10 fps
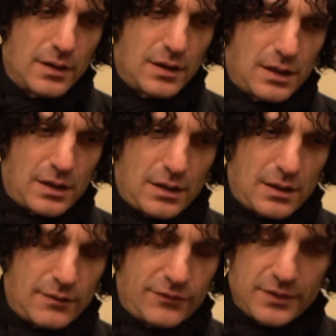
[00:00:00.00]

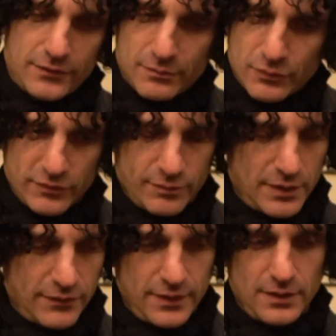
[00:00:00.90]
And seeing some Bruce
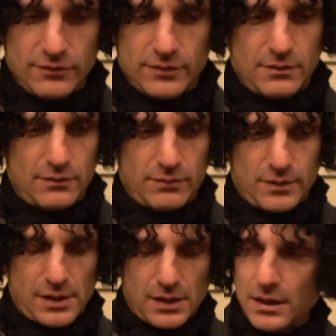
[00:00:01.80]
Springsteen shows, what
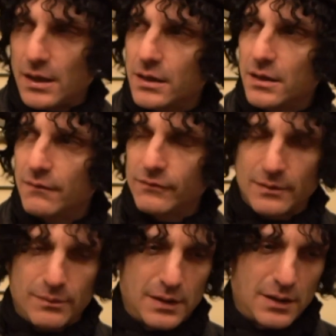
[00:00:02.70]
that guy gives
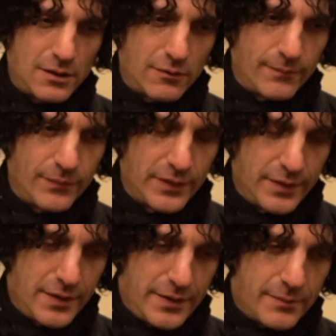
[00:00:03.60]
up there, and
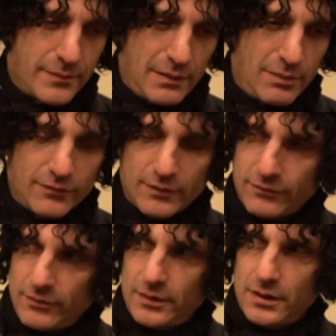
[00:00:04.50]
maybe it's those
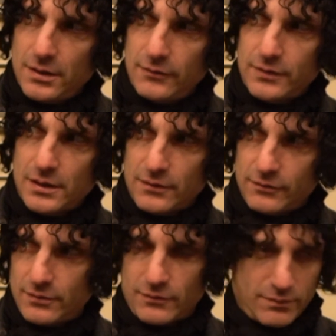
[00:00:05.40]
early Kiss
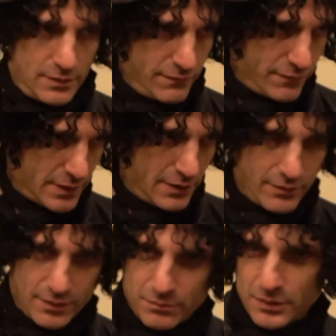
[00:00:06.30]
concerts with the fire
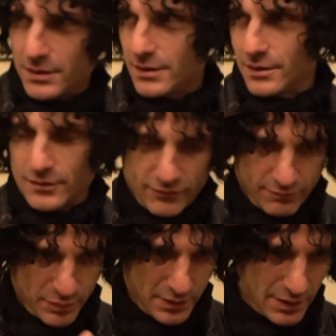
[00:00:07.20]
and the blood and the
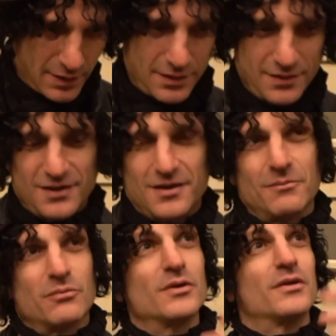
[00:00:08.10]
spitting and the
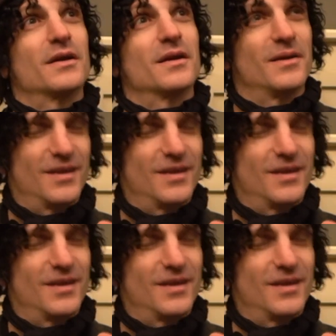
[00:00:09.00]
breathing